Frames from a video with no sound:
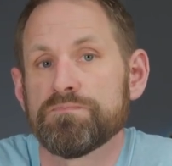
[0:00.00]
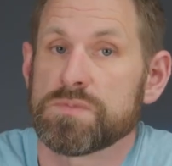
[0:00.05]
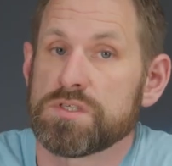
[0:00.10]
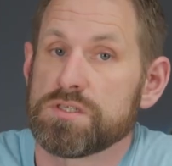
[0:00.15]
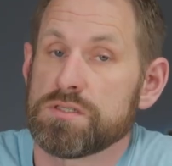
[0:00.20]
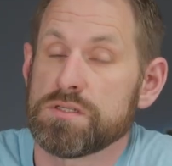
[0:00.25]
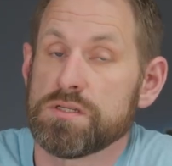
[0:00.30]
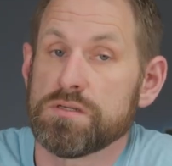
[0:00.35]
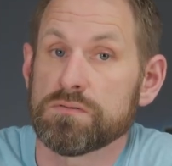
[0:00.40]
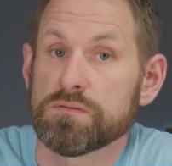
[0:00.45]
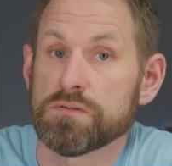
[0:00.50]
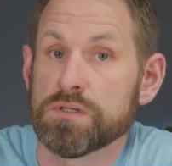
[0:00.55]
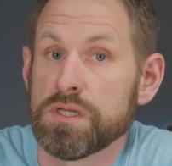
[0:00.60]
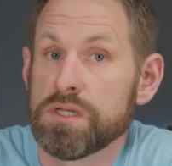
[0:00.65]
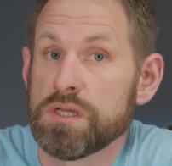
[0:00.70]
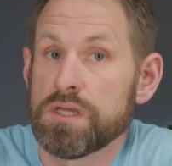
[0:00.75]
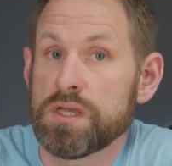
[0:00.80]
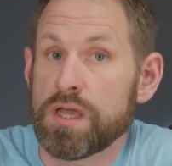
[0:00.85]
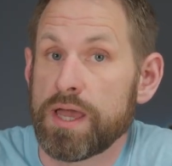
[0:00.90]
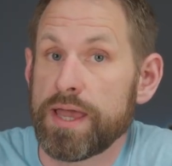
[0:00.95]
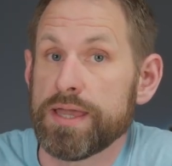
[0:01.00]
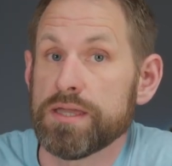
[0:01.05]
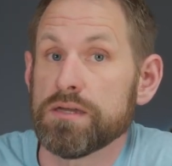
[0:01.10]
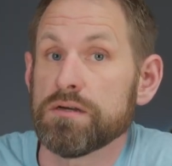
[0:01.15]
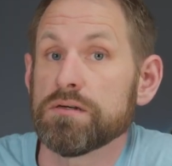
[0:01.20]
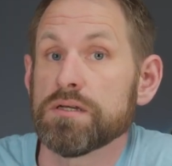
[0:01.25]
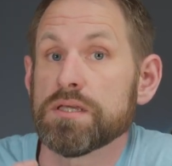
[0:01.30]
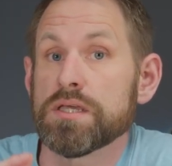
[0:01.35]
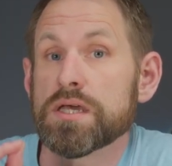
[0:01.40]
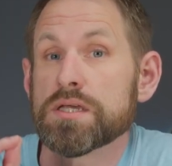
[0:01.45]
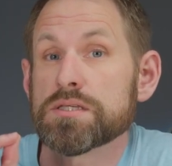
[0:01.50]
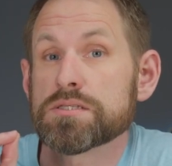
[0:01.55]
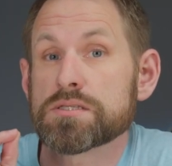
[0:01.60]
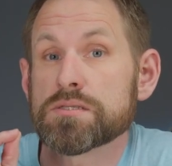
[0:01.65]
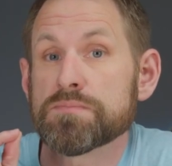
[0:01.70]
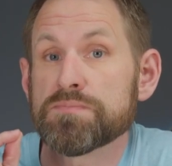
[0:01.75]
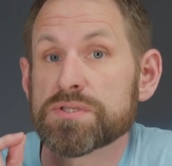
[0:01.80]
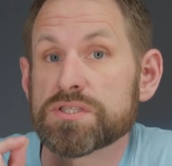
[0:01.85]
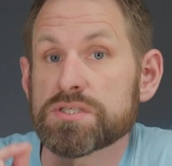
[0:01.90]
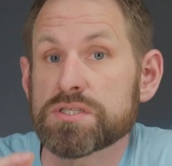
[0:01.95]
Still, AI has
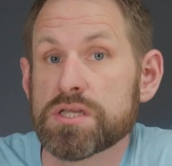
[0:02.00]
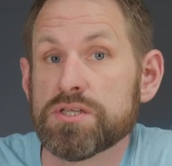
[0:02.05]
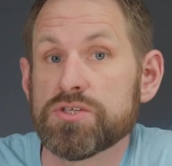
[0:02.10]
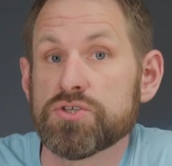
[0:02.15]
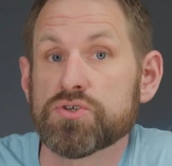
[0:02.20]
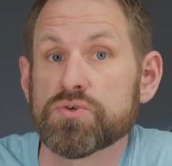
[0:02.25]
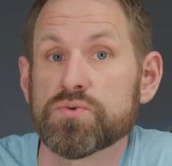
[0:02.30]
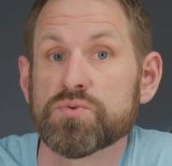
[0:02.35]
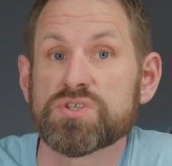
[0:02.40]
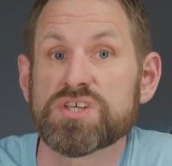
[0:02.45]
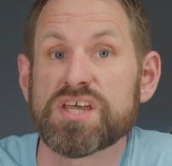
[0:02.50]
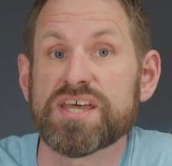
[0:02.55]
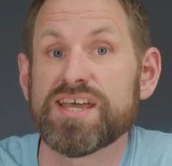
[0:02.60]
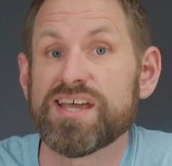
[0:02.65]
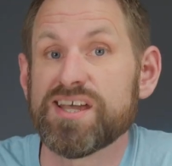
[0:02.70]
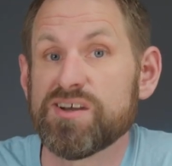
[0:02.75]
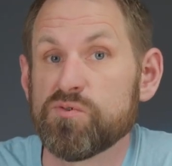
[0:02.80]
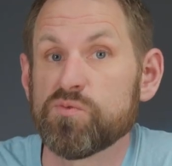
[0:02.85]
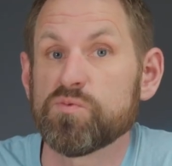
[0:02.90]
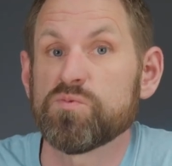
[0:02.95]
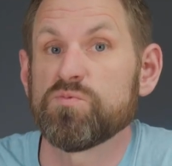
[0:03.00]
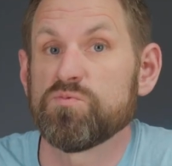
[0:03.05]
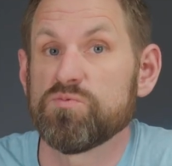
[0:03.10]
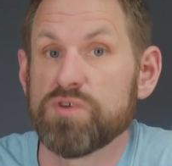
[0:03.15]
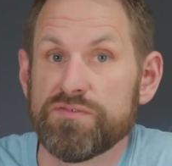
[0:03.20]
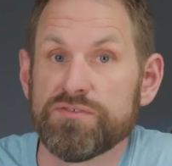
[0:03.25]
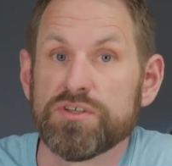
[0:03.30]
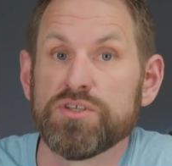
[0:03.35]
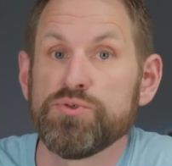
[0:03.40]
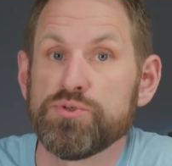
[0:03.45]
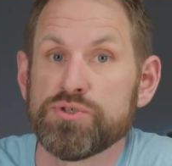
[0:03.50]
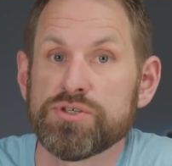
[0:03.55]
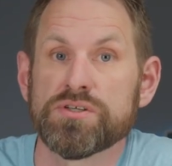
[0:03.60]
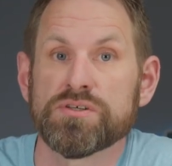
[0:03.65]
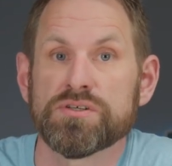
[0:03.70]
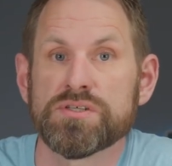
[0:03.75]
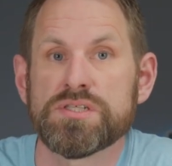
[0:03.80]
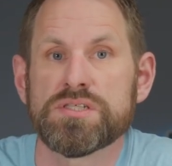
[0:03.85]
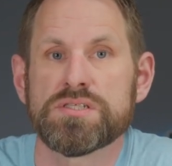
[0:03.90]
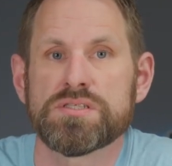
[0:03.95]
the potential to out
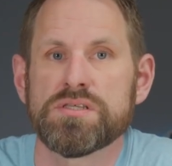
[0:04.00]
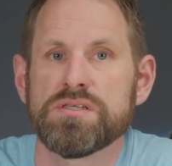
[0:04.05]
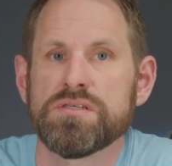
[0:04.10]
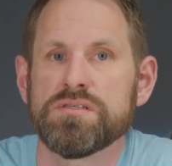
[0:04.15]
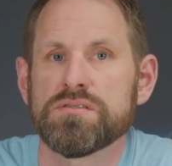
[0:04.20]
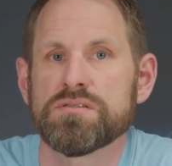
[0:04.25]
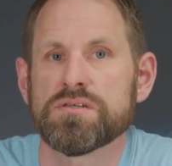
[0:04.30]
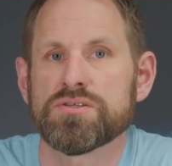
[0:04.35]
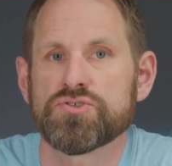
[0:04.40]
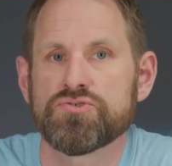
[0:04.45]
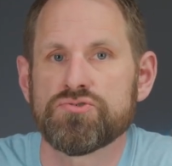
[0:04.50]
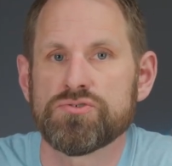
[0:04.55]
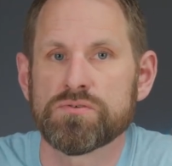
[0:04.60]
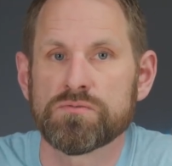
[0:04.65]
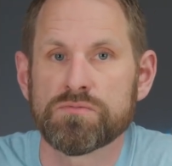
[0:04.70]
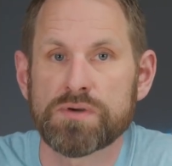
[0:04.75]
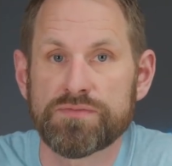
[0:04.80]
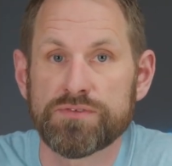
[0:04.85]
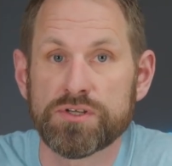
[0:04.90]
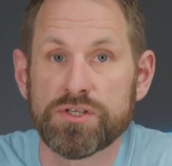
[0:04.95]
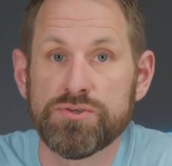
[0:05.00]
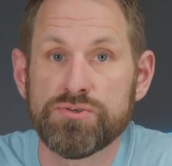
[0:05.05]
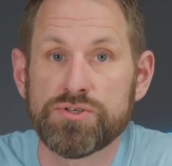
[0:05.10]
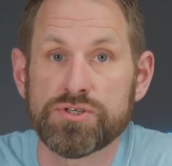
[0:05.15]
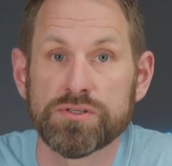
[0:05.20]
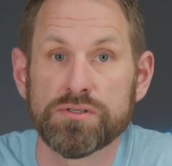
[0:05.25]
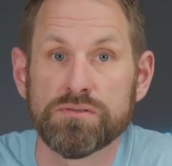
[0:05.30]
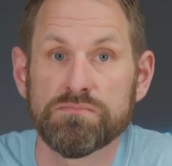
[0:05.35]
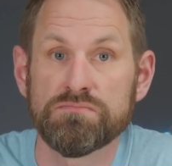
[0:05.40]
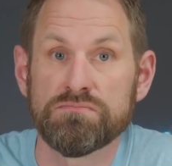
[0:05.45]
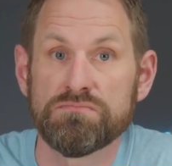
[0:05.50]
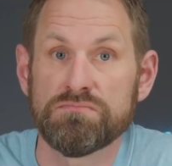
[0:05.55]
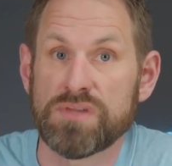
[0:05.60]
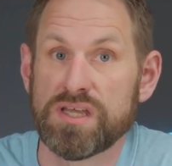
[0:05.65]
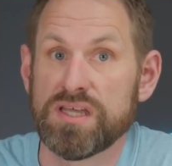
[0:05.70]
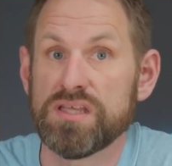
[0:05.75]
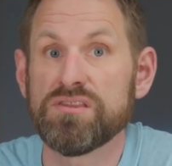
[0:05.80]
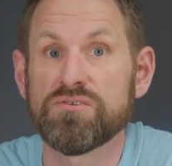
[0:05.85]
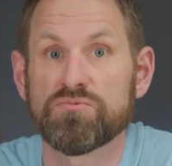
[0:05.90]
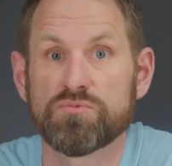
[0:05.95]
revolutionize the Industrial Revolution
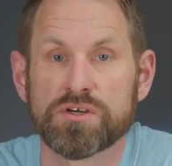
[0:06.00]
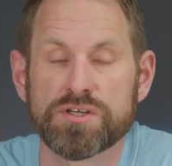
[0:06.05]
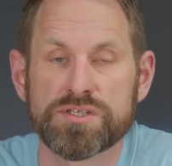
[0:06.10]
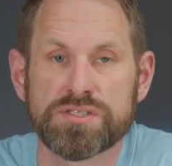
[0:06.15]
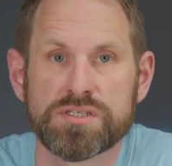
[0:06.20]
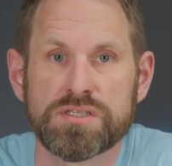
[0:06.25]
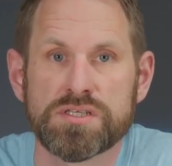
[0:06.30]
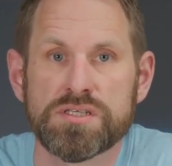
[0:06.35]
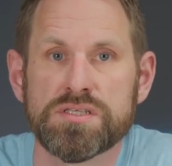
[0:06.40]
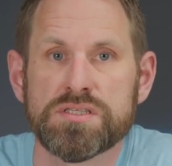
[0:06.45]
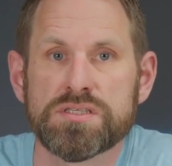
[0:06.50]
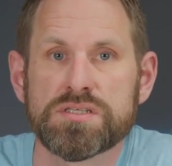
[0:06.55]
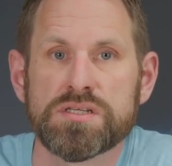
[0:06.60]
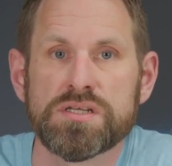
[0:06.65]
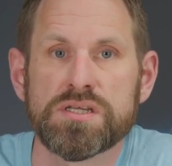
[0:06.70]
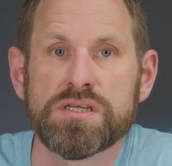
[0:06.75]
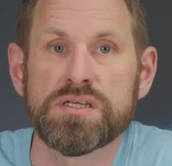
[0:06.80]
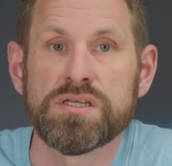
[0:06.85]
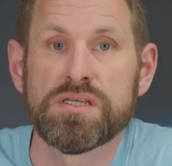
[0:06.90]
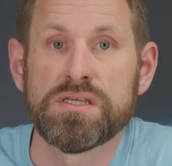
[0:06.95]
and the rise of the internet.